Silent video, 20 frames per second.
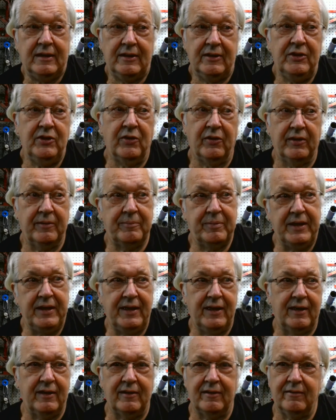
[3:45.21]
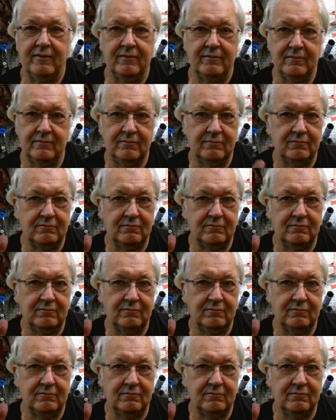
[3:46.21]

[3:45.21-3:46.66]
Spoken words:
European